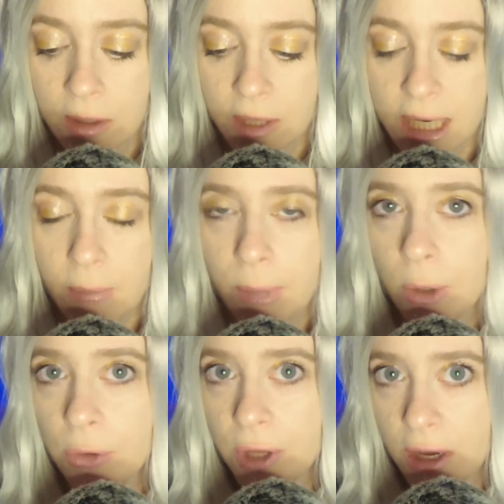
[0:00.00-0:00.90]
Now,
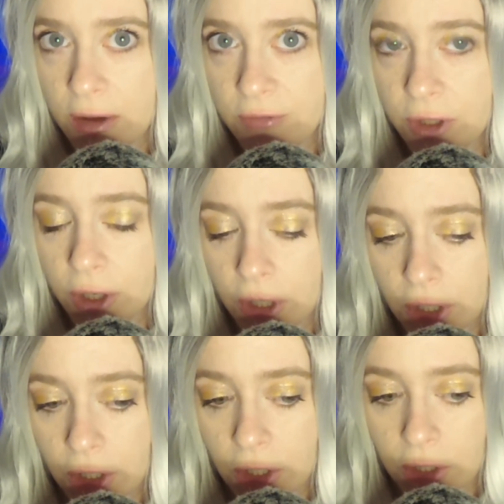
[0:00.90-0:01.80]
both of
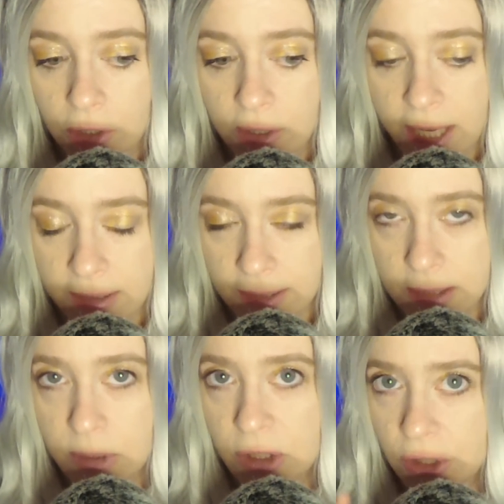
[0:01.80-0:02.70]
her
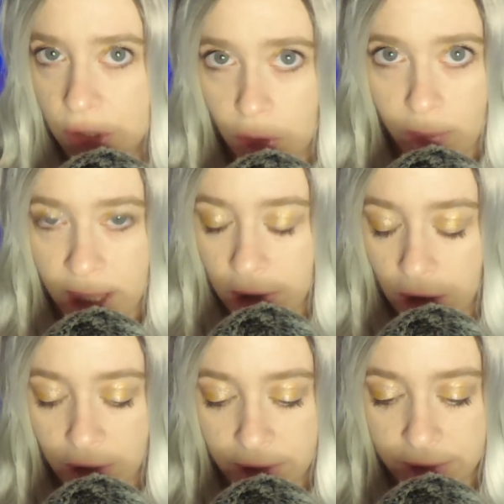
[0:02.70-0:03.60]
ex-husbands knew about
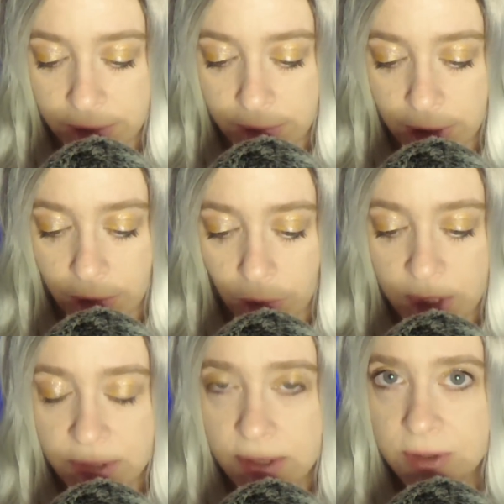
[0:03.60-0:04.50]
all of this. It
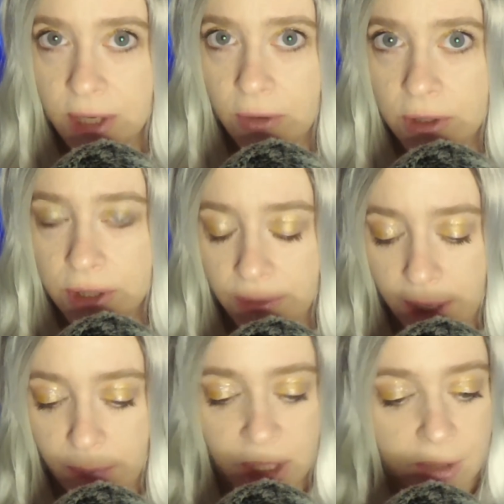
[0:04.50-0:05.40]
wasn't a secret to
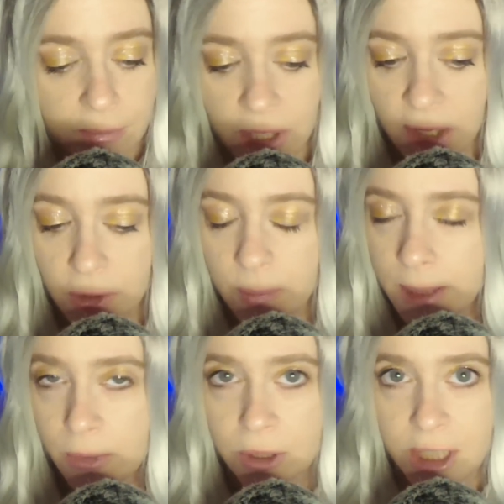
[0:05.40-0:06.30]
them, but other
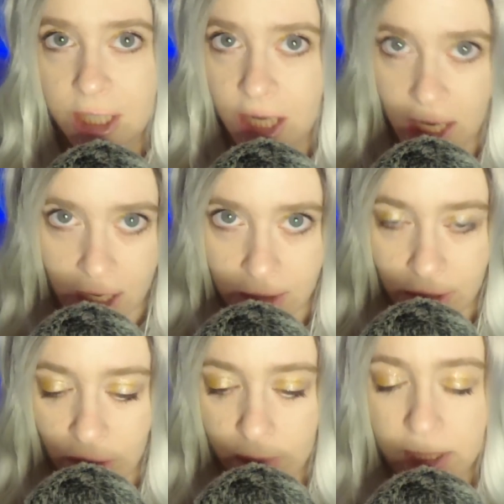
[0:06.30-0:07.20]
people did not know.
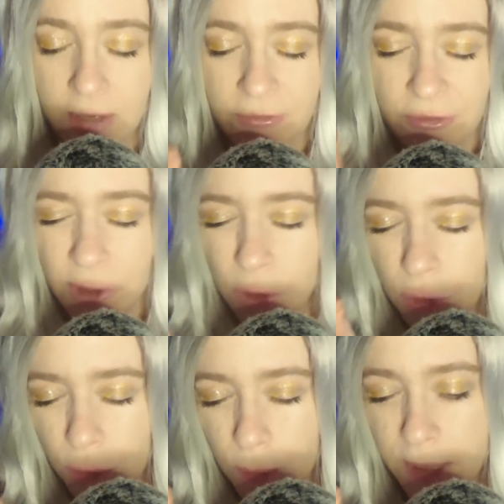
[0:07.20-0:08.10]
I mean, a
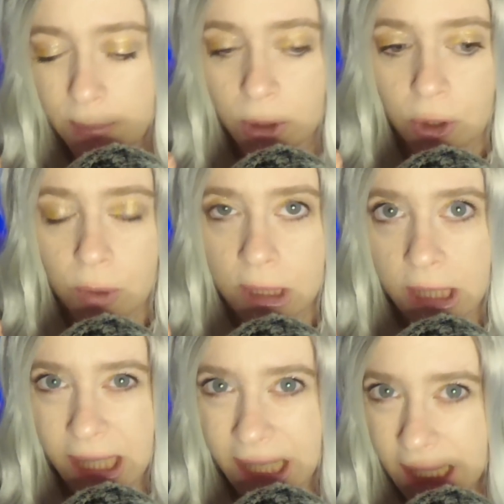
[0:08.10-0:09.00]
few people knew a
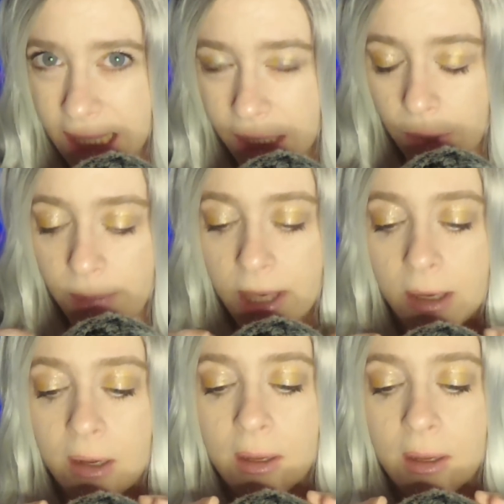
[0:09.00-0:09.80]
little bit,